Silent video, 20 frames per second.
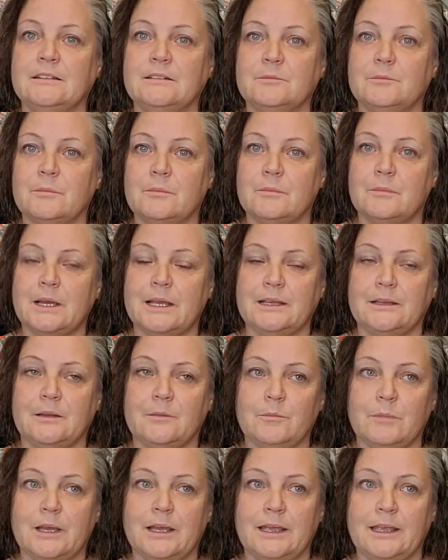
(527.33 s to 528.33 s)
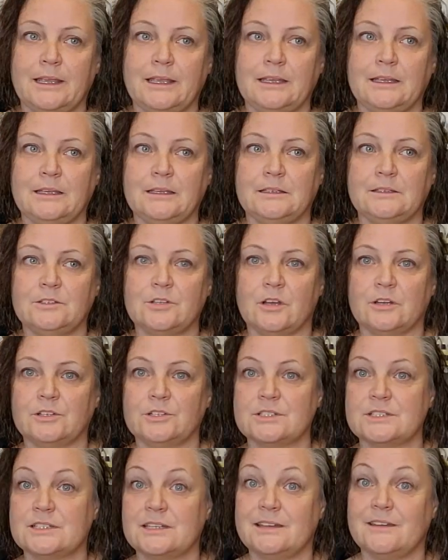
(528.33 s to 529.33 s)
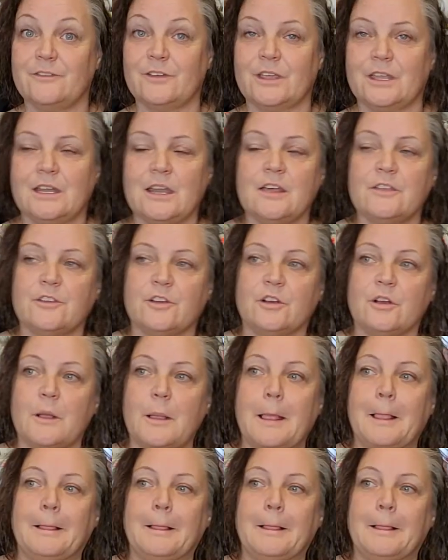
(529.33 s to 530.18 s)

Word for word: my daughter's significant other.